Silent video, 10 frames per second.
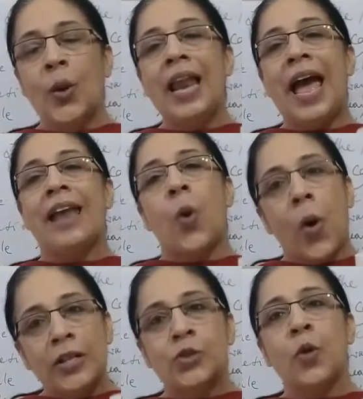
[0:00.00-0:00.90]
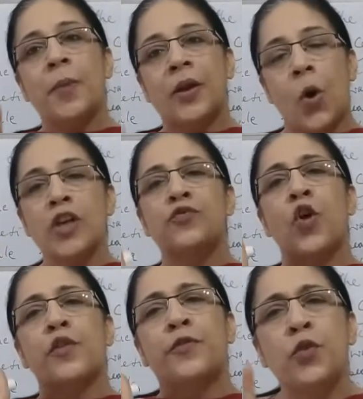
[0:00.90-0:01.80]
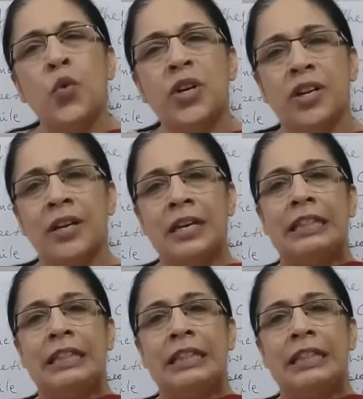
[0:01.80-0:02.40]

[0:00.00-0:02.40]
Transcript: and also because for food,